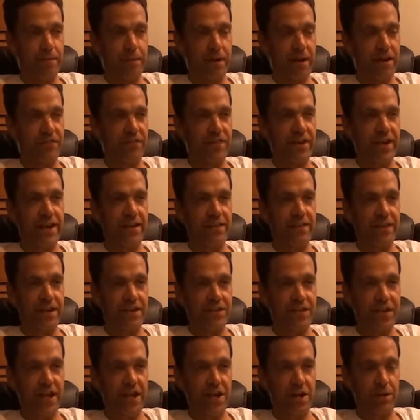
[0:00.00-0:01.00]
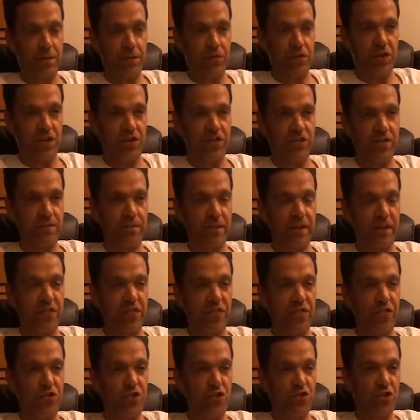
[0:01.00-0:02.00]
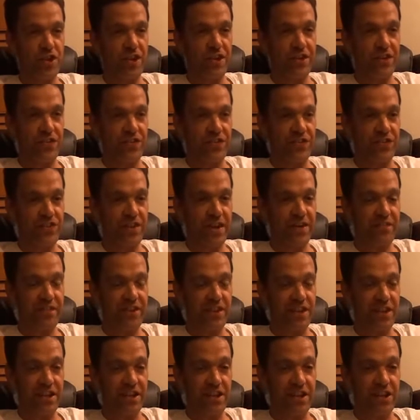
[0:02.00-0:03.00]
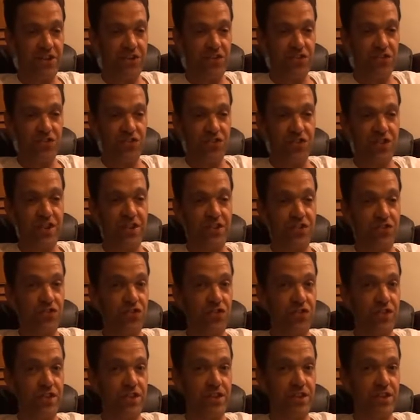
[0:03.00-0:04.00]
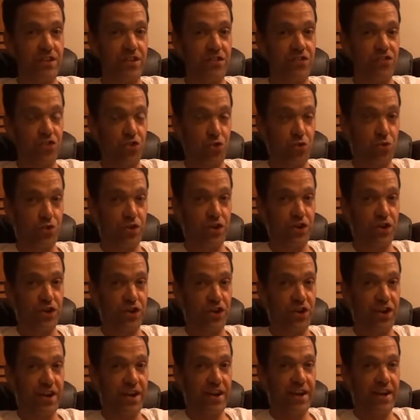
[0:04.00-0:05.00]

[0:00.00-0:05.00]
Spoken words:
I forget the exact, it like something like 37 years his junior.